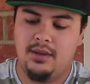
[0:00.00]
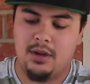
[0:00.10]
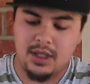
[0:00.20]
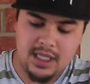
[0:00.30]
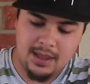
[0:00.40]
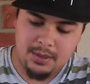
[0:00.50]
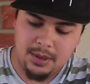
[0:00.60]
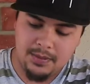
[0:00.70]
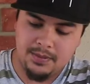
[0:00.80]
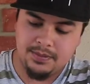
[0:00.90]
For
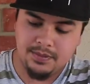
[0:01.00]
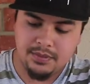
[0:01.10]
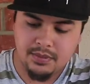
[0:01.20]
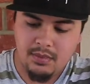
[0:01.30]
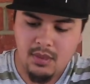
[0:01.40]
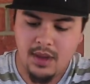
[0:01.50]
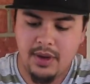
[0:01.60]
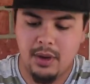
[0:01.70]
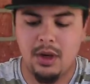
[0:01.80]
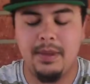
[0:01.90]
example, if I were to